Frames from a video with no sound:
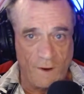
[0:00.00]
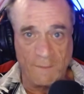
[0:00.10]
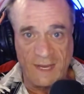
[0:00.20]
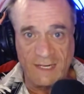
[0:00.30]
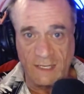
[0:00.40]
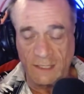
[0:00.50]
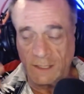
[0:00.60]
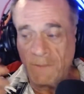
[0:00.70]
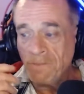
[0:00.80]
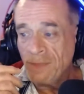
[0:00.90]
India,
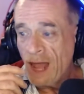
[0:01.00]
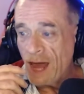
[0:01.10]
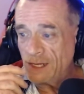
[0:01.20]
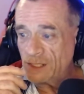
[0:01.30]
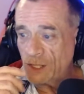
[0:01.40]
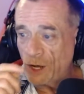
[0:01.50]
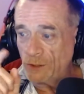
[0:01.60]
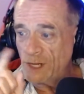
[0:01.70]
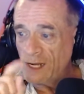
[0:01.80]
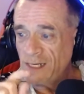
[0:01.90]
and it's
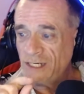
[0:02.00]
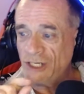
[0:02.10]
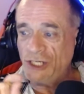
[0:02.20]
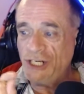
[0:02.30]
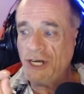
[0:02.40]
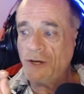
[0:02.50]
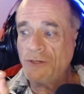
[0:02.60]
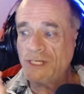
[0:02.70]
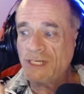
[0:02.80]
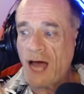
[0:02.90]
called
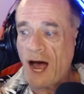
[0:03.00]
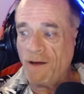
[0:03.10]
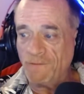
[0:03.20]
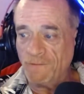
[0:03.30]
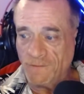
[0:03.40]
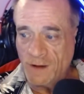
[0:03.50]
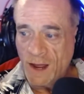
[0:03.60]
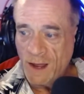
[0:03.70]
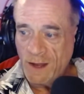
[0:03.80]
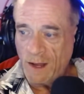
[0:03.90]
Giosaavn.
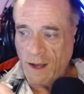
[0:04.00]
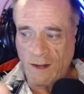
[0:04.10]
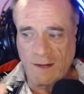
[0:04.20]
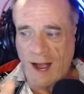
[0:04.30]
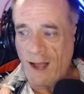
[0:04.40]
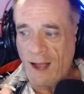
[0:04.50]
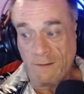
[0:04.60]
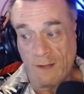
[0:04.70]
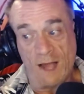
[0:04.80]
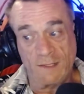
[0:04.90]

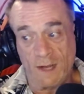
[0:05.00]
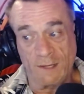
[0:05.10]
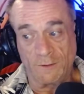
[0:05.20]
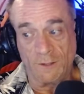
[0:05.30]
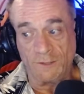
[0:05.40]
I don't know.